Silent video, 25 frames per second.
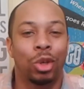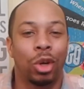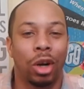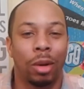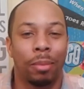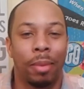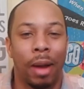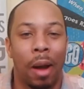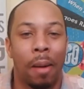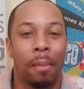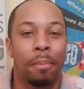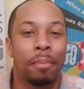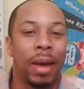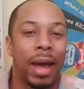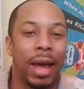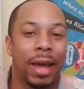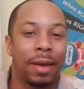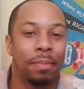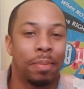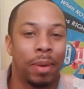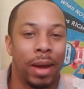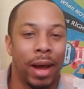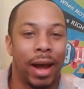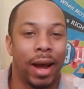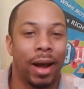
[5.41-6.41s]
to talk about
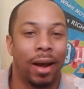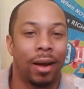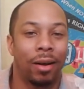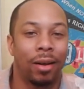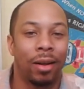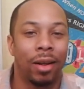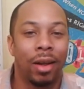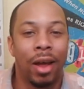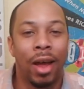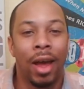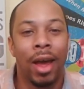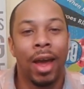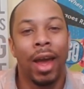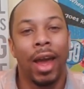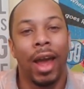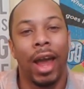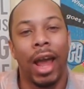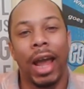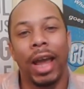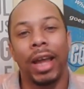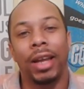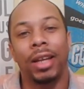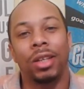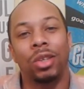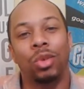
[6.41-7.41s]
PayPal
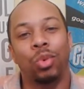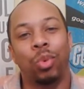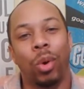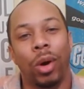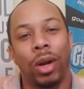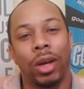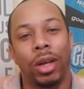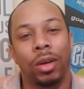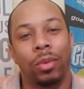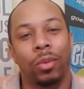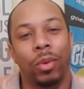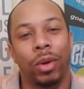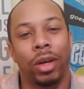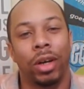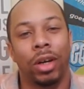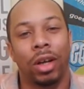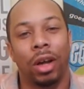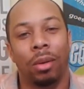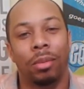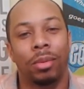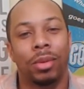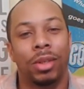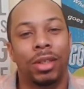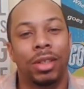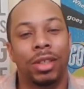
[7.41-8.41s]
80 20 when it
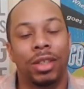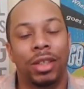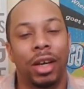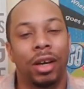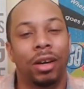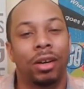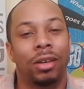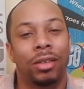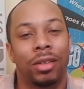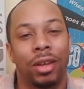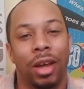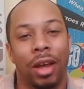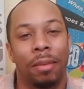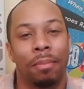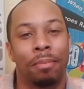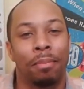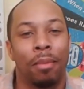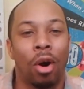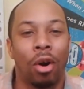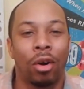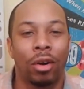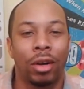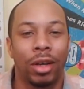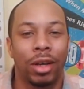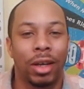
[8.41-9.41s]
comes to sales and
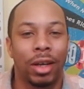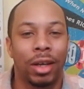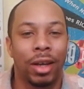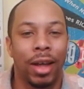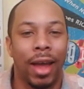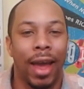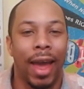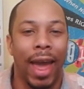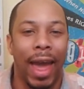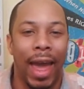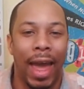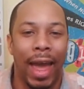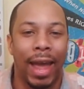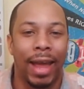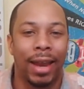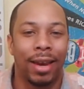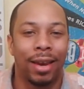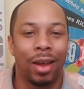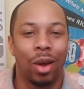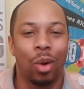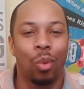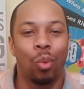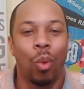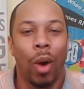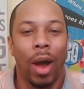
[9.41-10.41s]
marketing
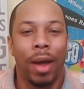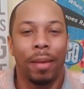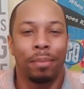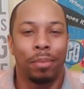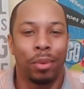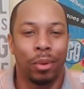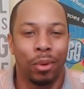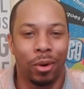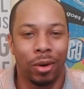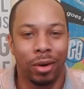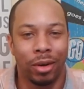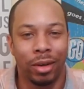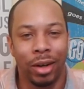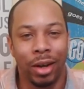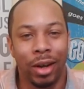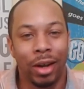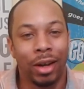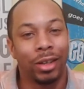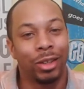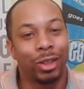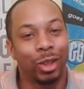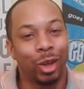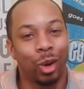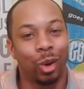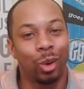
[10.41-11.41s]
and whiteboard.
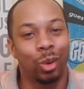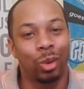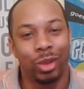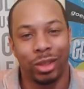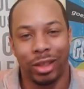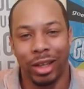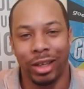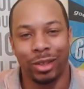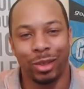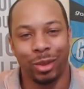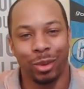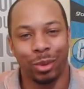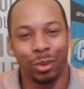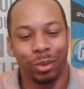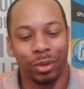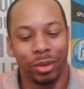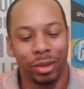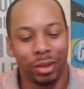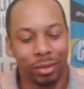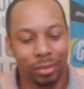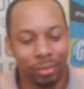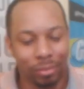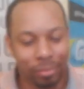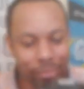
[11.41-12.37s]
So stay tuned.